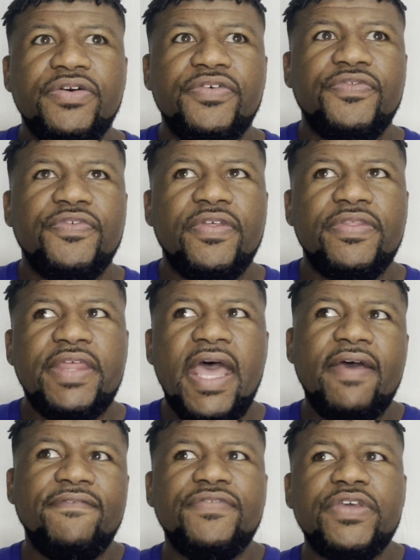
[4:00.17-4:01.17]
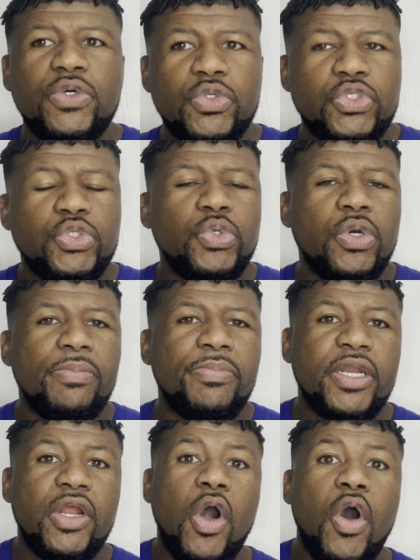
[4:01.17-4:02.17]
of that feel to it,
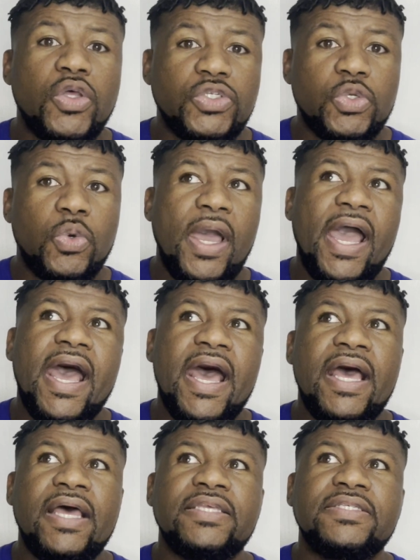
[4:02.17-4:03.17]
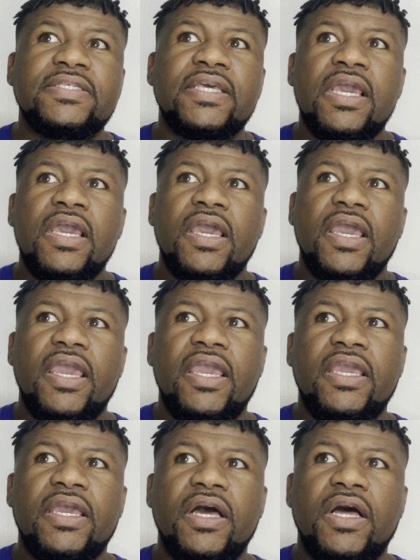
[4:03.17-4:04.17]
but it also has
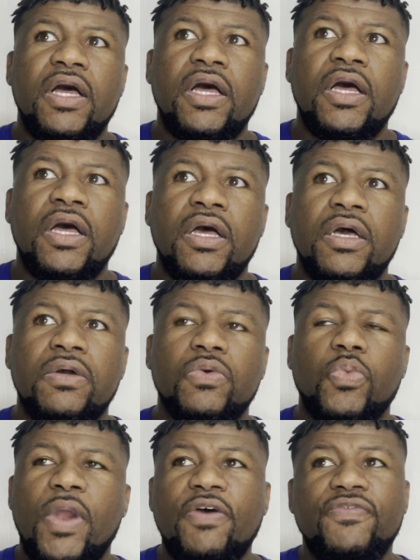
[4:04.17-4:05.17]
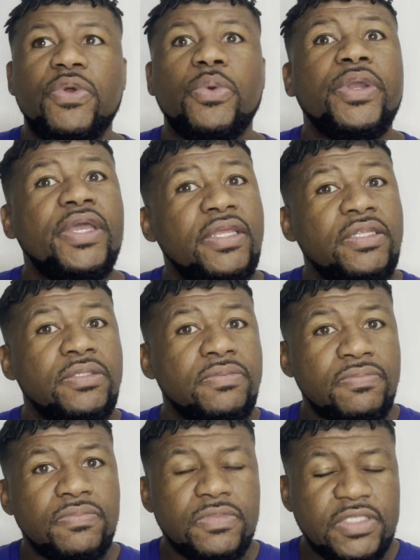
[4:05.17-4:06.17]
a Ralph Lauren
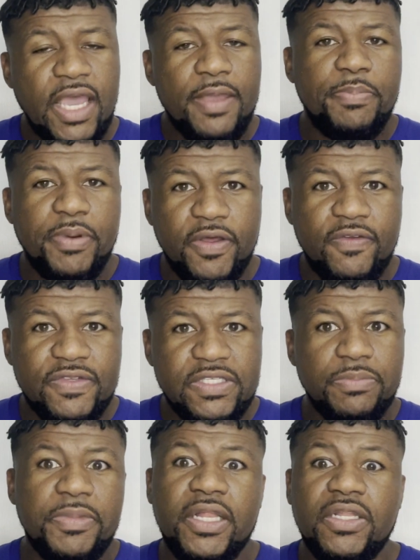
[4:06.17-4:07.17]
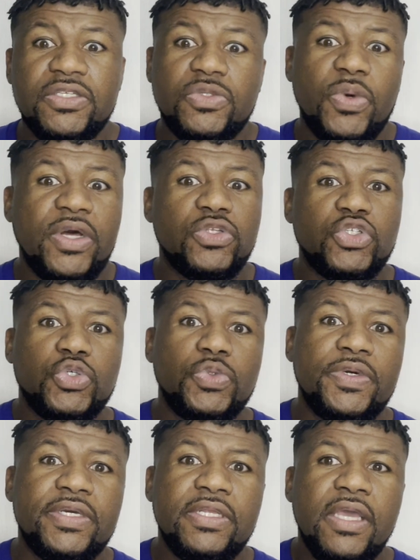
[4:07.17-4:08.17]
type of smell as well
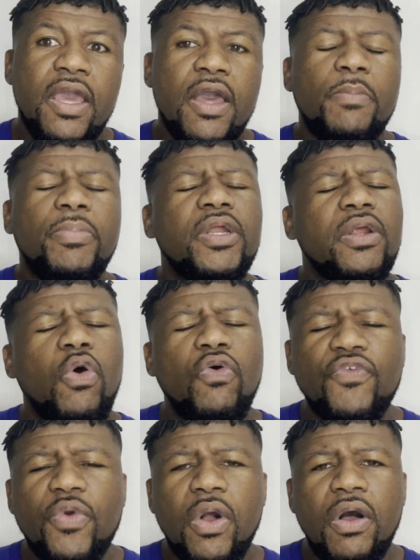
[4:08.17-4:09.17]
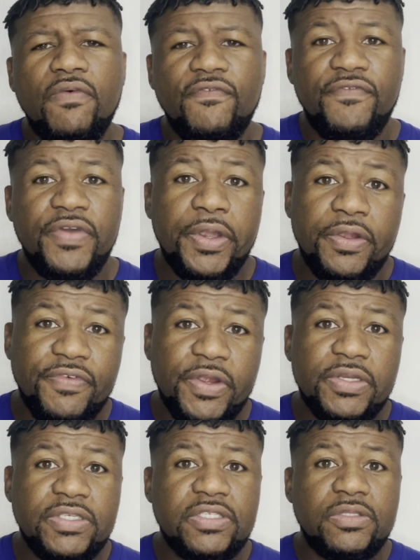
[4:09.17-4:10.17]
to it. But overall, very,
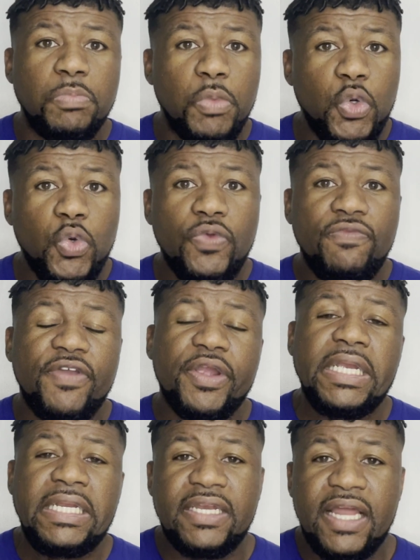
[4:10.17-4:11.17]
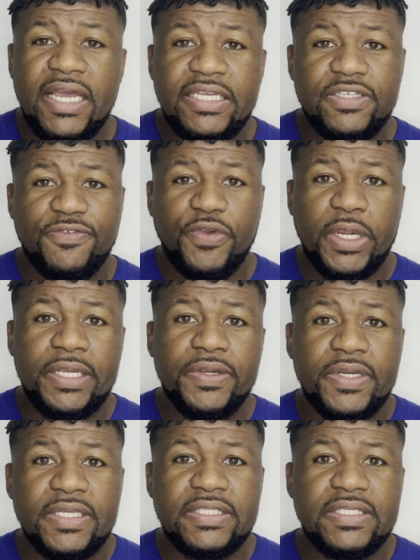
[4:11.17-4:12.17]
very smooth, very nice
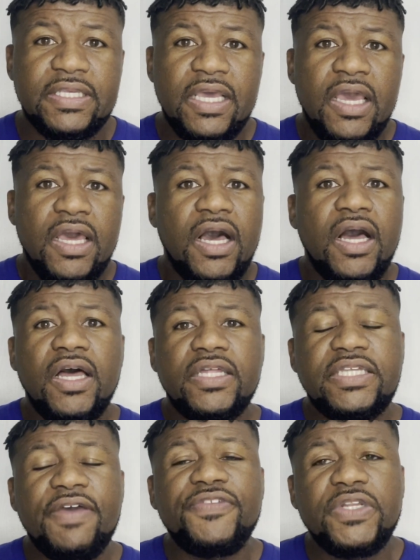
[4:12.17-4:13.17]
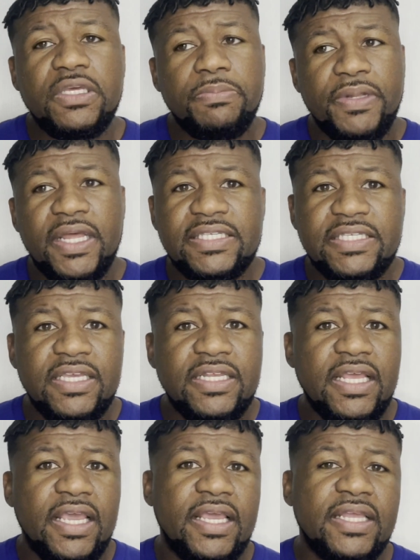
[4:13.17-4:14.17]
fragrance. Definitely
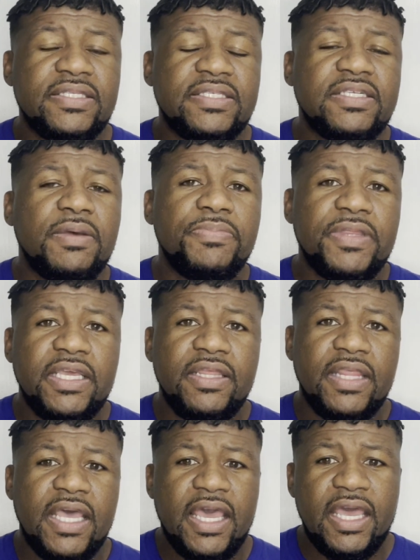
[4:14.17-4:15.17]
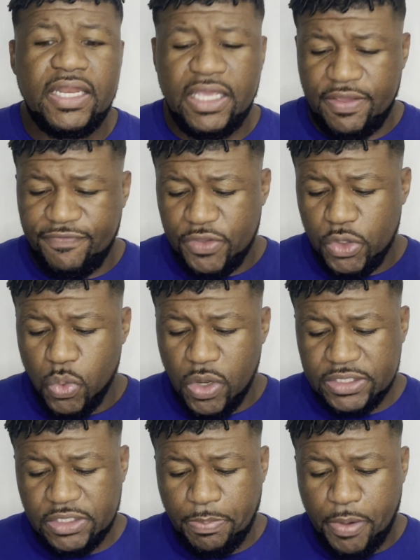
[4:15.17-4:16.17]
pleasant and something that if you
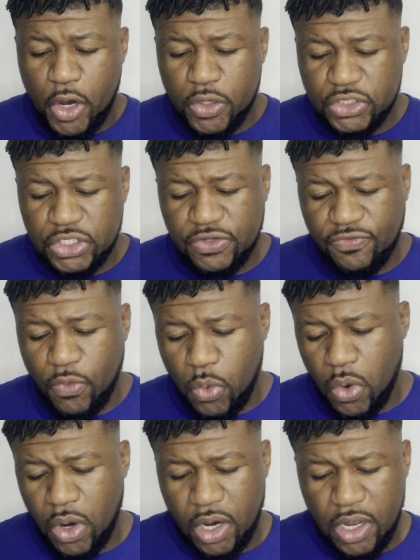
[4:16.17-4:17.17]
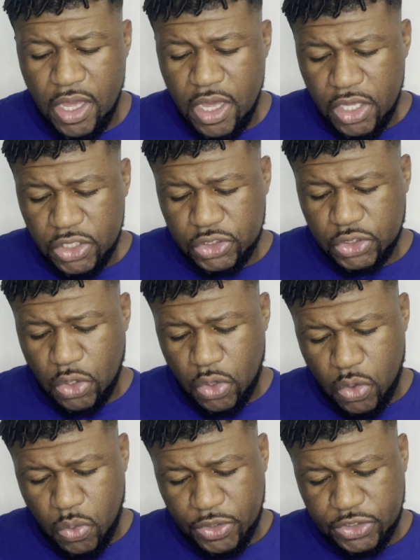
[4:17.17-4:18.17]
want to purchase for,
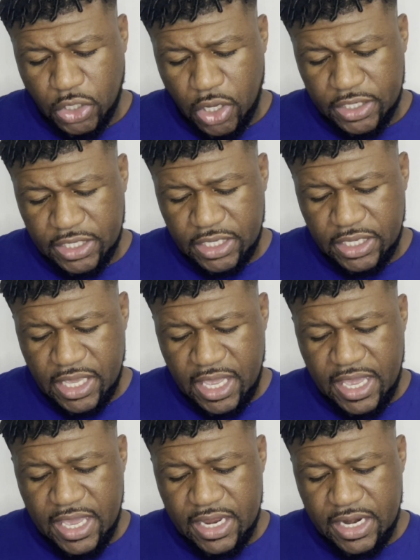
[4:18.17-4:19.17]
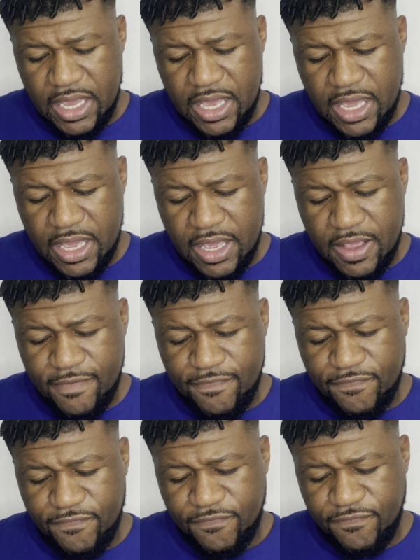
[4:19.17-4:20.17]
so we're talking at a,
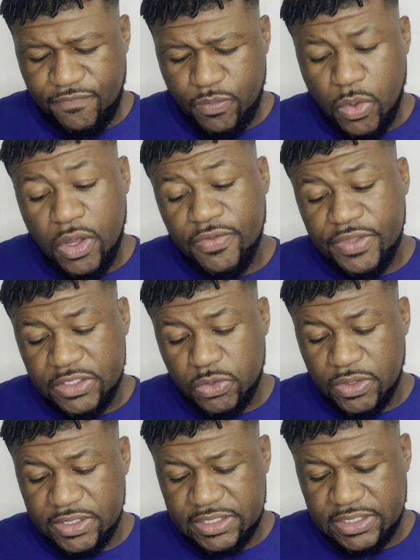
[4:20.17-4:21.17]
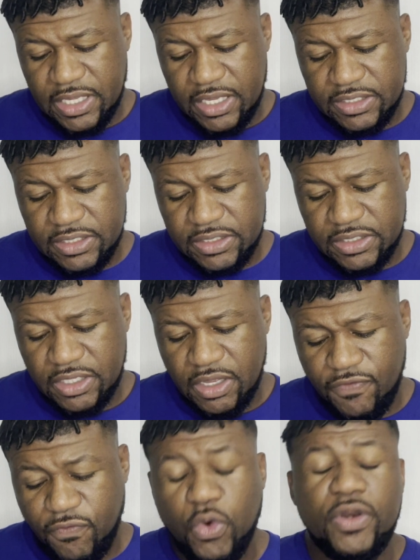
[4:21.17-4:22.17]
well, this one says it's
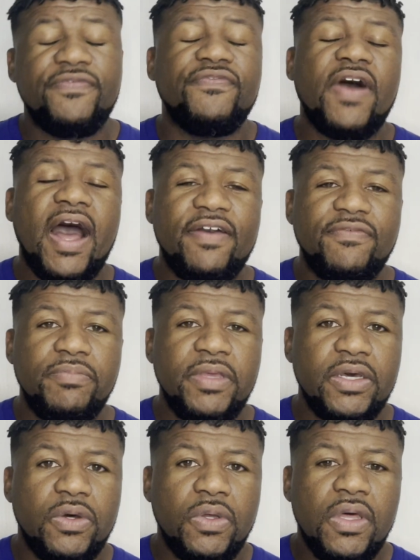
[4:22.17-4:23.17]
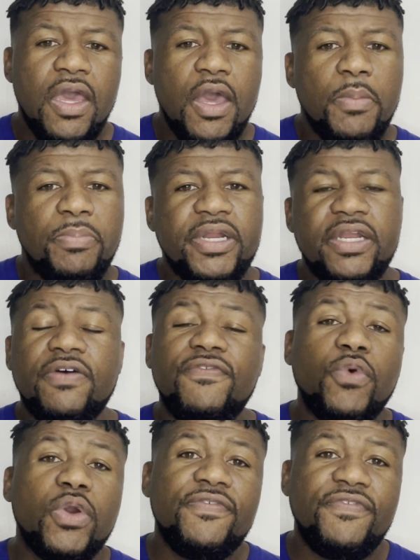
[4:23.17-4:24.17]
a 45 mil, but at a
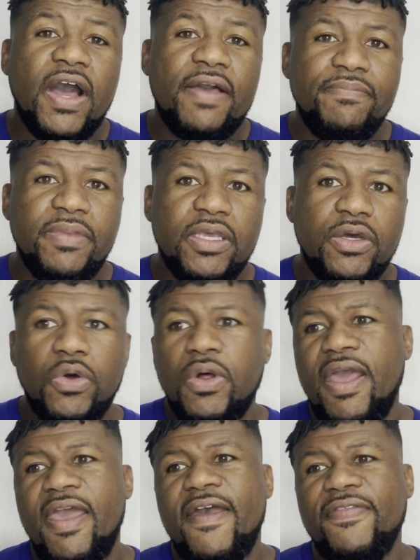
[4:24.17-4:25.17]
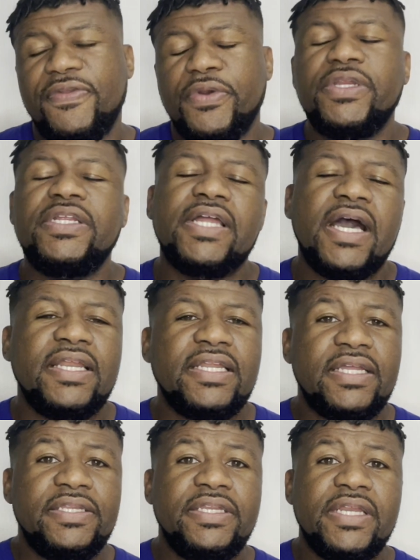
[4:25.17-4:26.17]
45 mil at
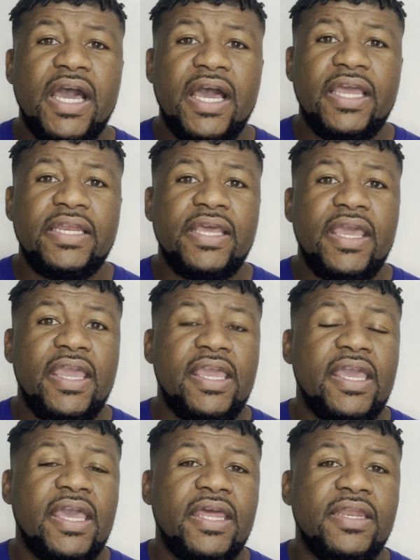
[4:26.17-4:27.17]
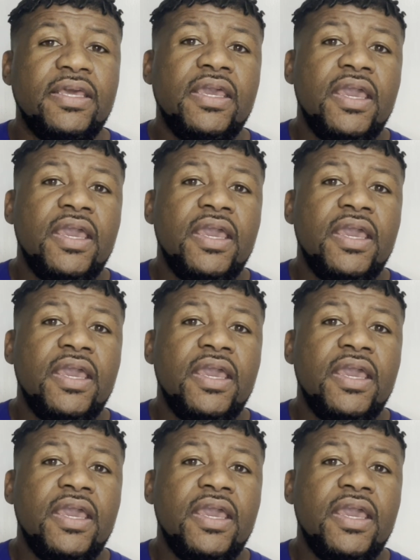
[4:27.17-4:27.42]
$39.99. And